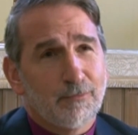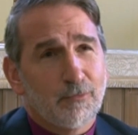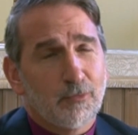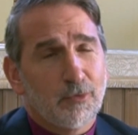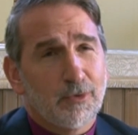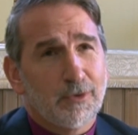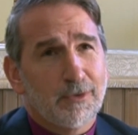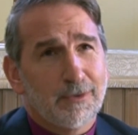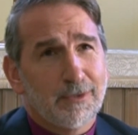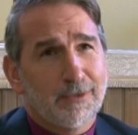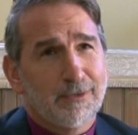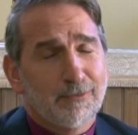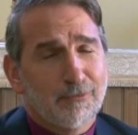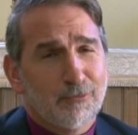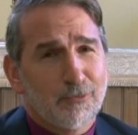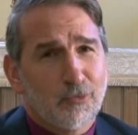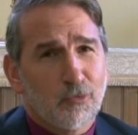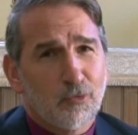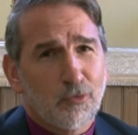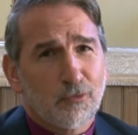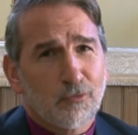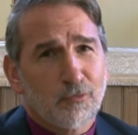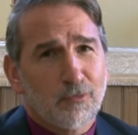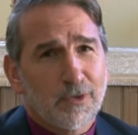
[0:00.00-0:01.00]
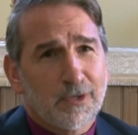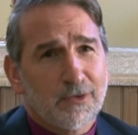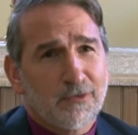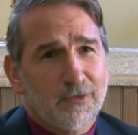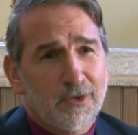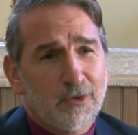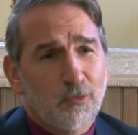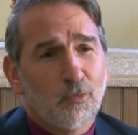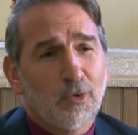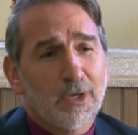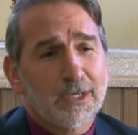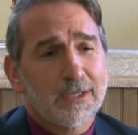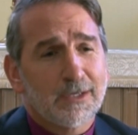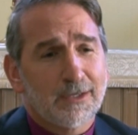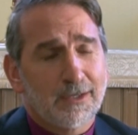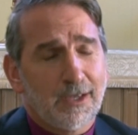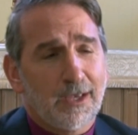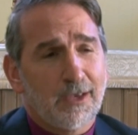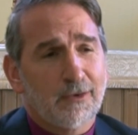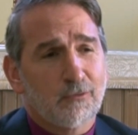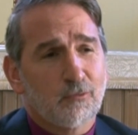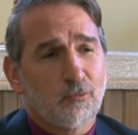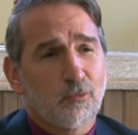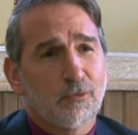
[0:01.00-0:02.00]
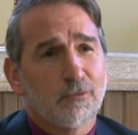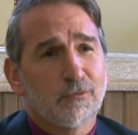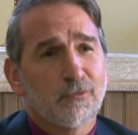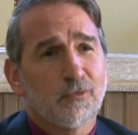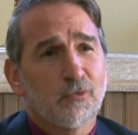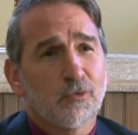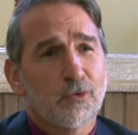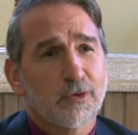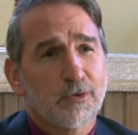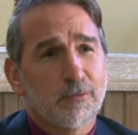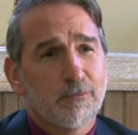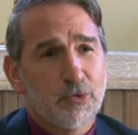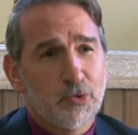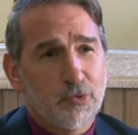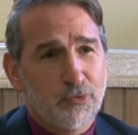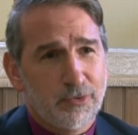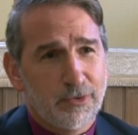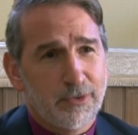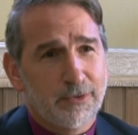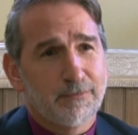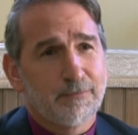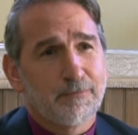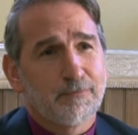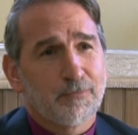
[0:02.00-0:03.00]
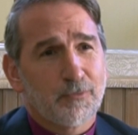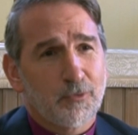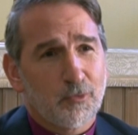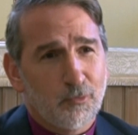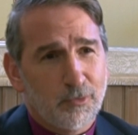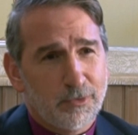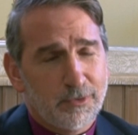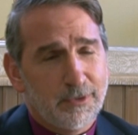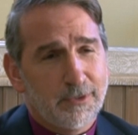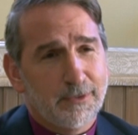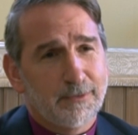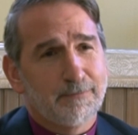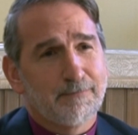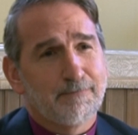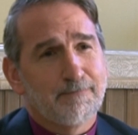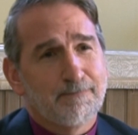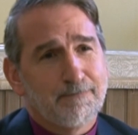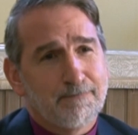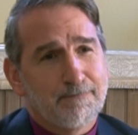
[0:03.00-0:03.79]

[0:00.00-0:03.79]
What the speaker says: And of course, when I say recognized, we're in full communion with them.